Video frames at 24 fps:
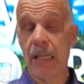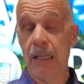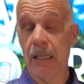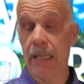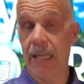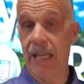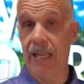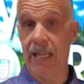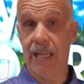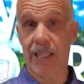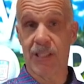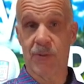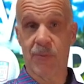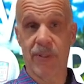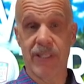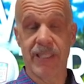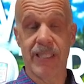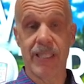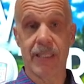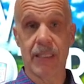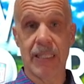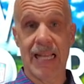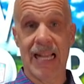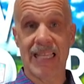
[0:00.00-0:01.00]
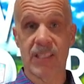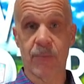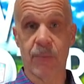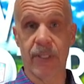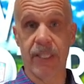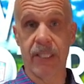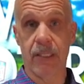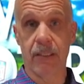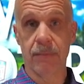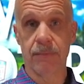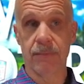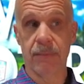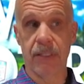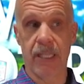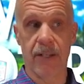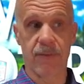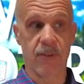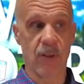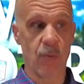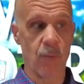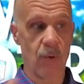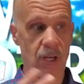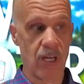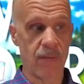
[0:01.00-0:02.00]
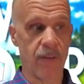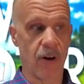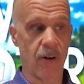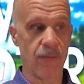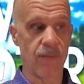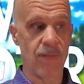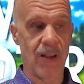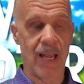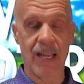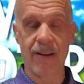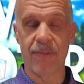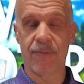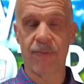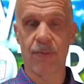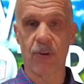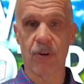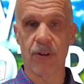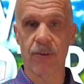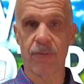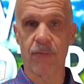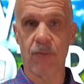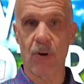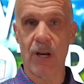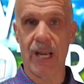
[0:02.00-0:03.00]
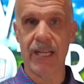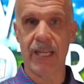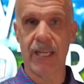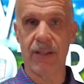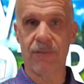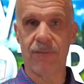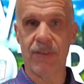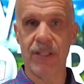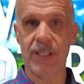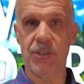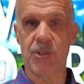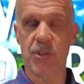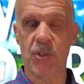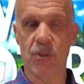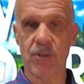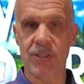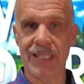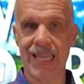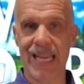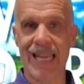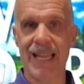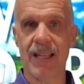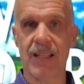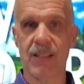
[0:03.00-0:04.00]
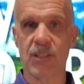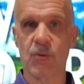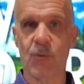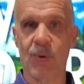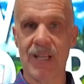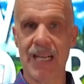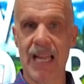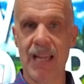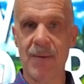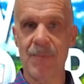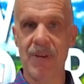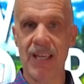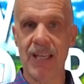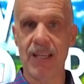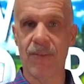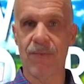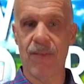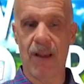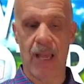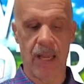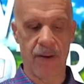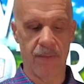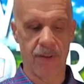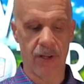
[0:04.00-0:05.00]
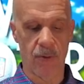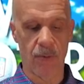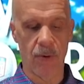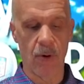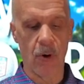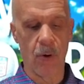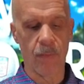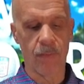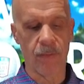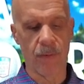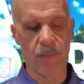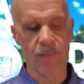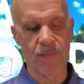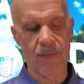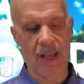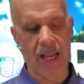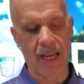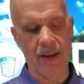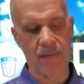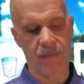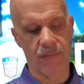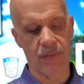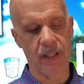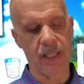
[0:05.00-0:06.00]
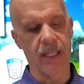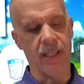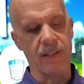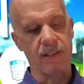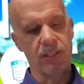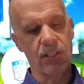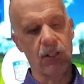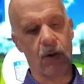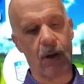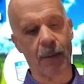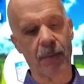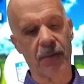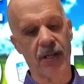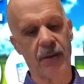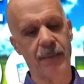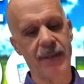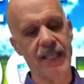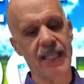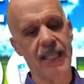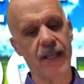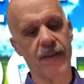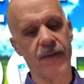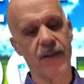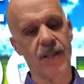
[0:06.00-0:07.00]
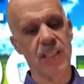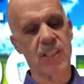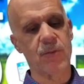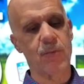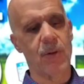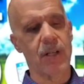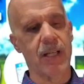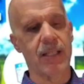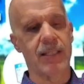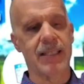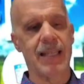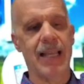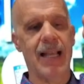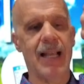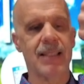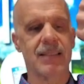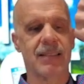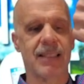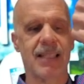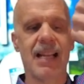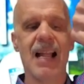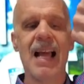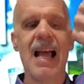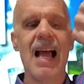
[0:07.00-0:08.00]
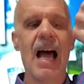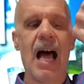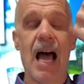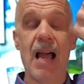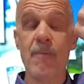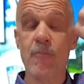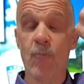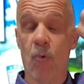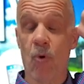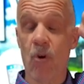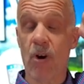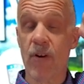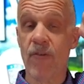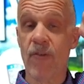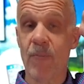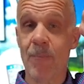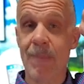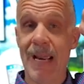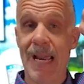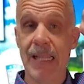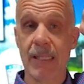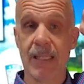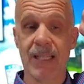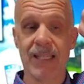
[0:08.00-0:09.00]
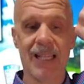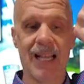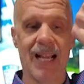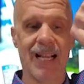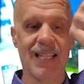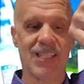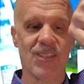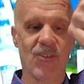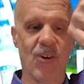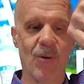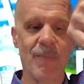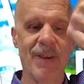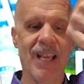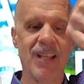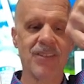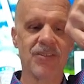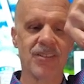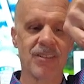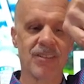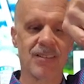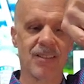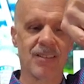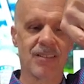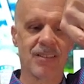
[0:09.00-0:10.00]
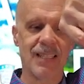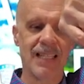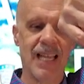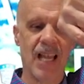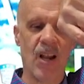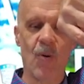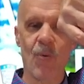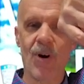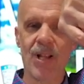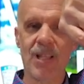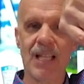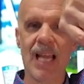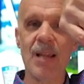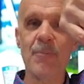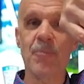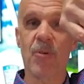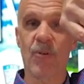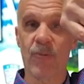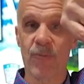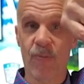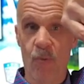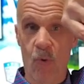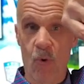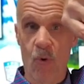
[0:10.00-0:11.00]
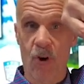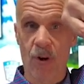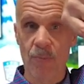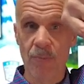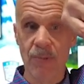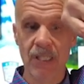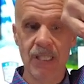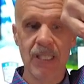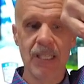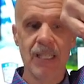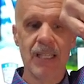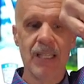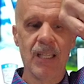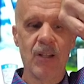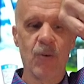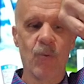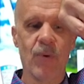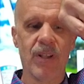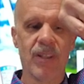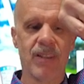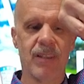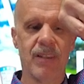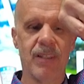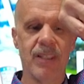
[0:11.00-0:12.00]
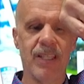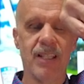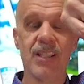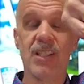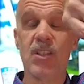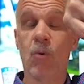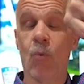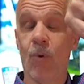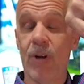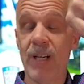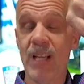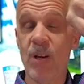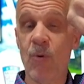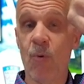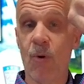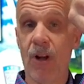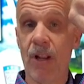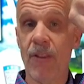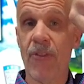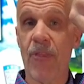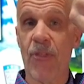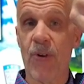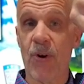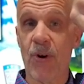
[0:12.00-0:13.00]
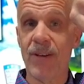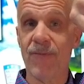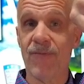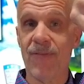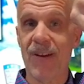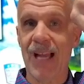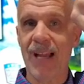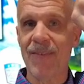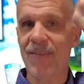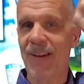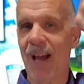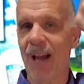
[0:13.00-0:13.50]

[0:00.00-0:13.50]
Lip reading: as we did last week, every one of our 5-footer Friday features ends when I make 5 in a row from 5 feet. And so I'm going to be giving this one a test. And I'm more of a mallet guy, so I'm anxious to see how well I perform with the 2135.